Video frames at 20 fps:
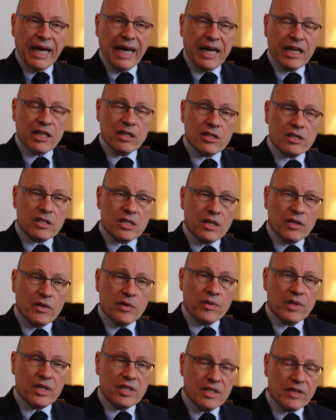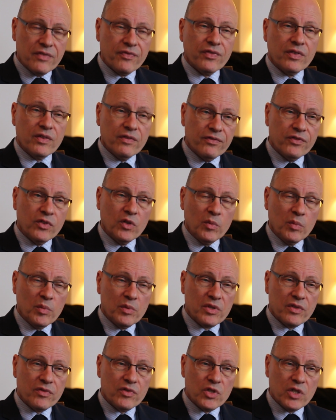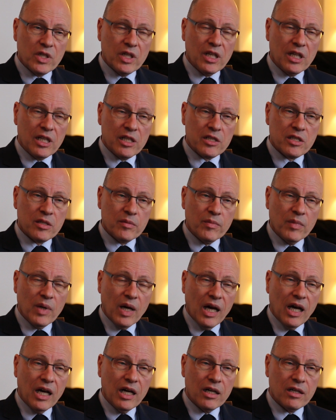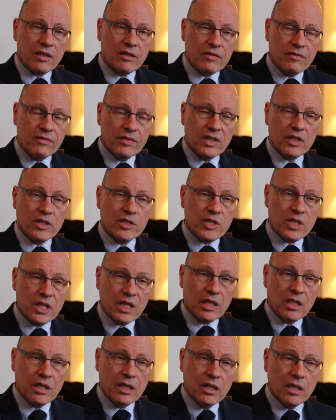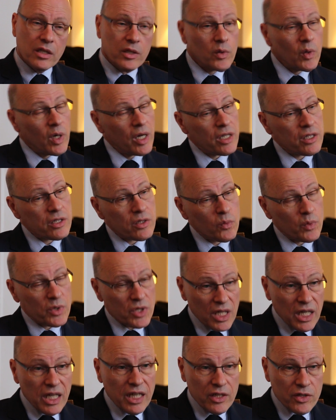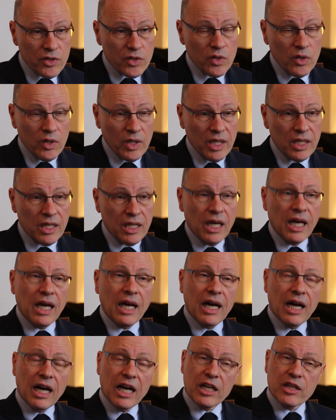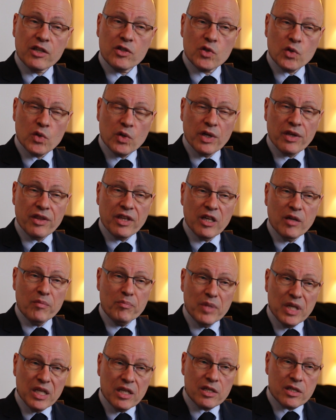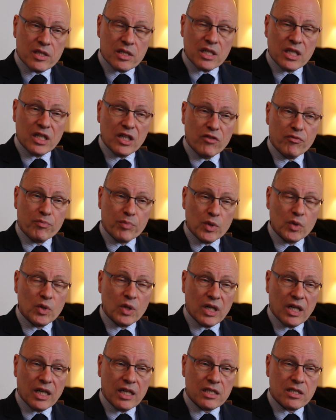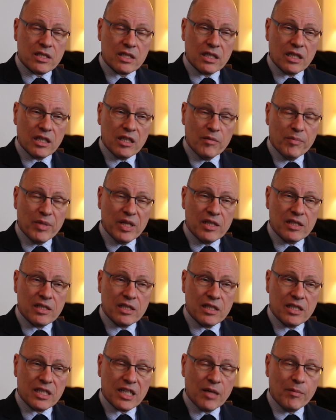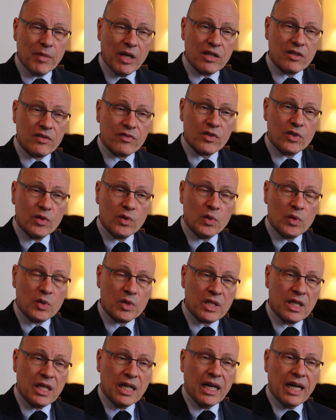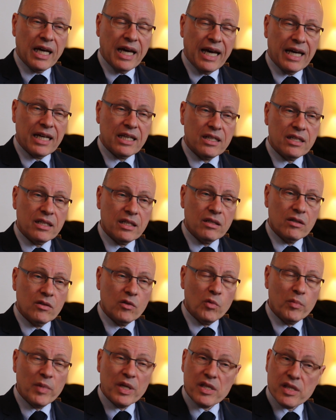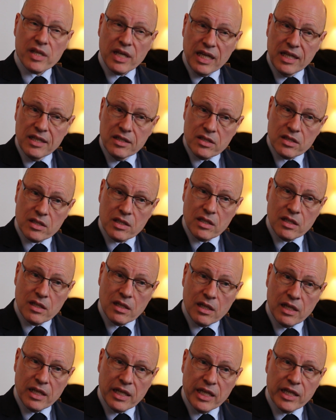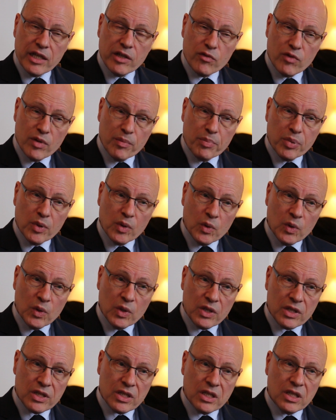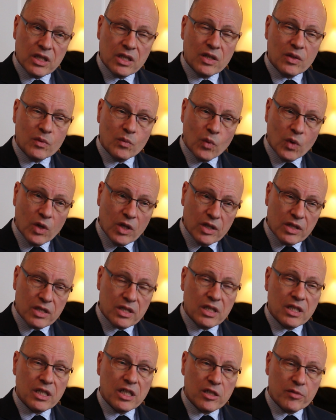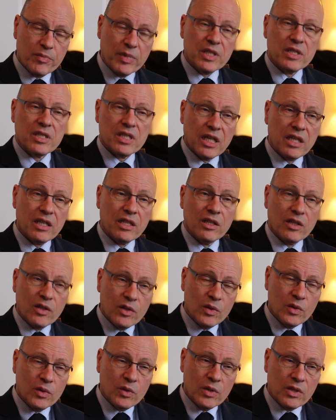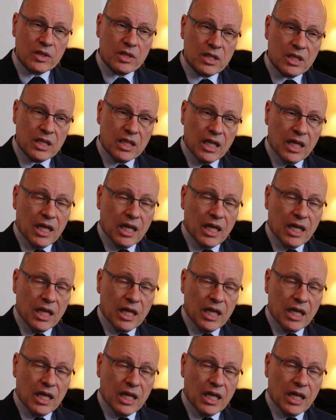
And so the different forms of journalism are converging. You ask which I enjoyed. I enjoy the immediacy of broadcasting, the ability to come out of court and almost instantly report what has been said in court.